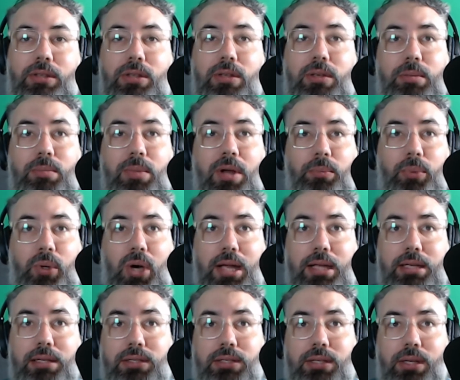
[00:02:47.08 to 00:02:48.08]
using my
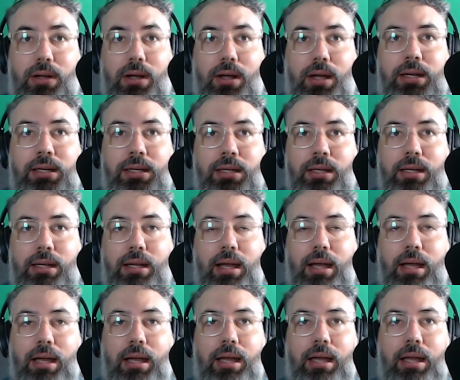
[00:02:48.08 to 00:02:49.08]
brain side
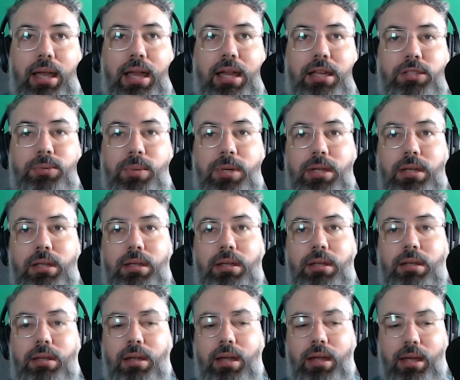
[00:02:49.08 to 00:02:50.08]
has
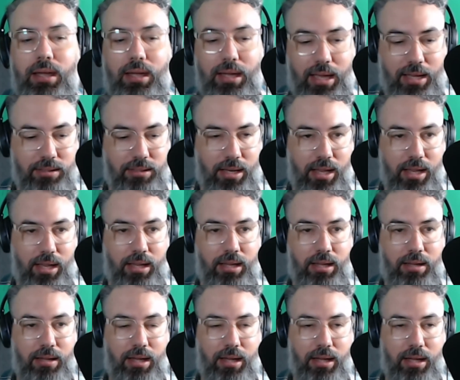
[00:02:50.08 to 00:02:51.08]
me as
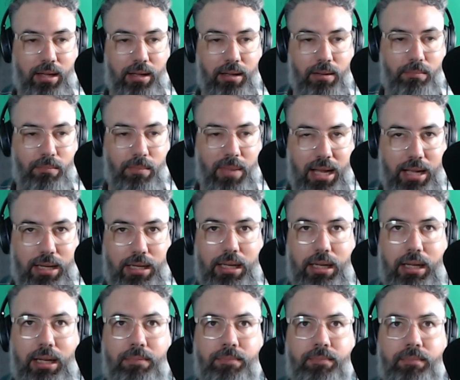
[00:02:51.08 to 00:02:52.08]
a
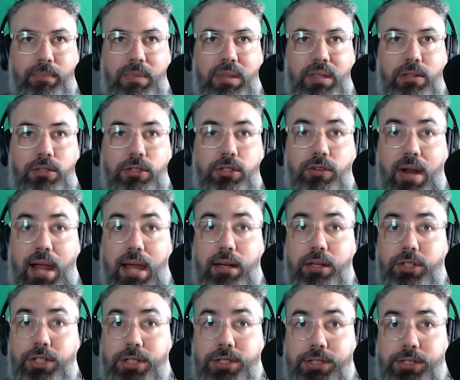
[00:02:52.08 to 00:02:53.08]
marketing
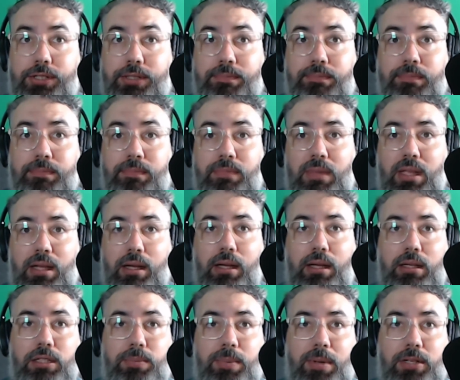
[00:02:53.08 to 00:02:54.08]
strategist,
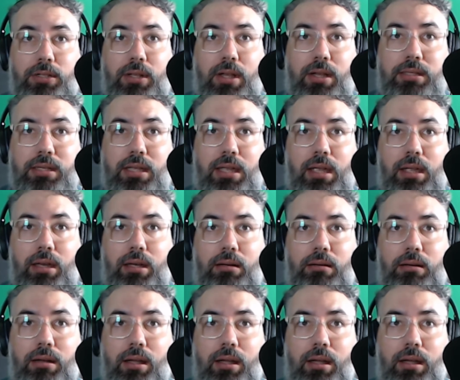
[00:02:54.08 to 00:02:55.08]
specializing
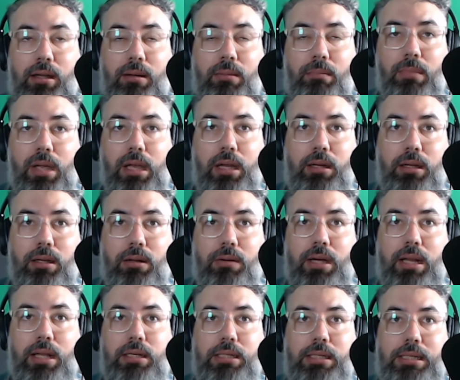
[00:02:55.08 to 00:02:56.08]
in media
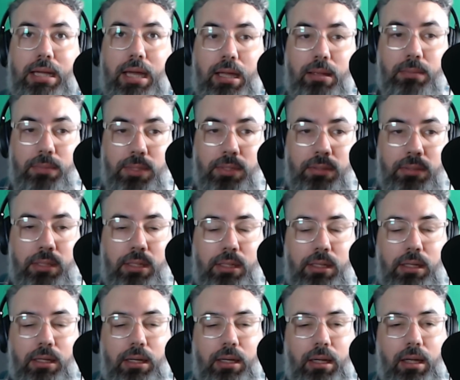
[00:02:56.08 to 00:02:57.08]
and entertainment,
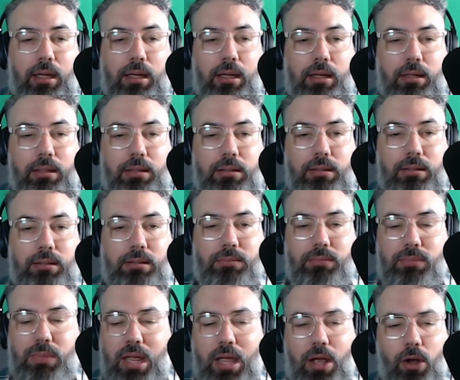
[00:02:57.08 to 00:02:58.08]

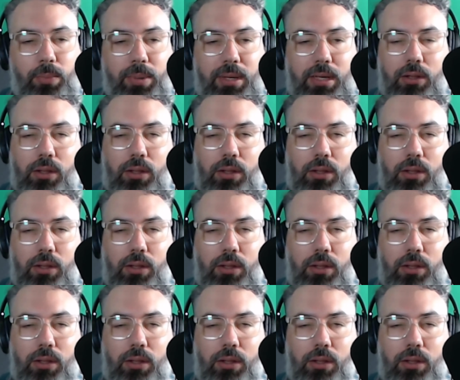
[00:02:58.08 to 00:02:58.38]
helping a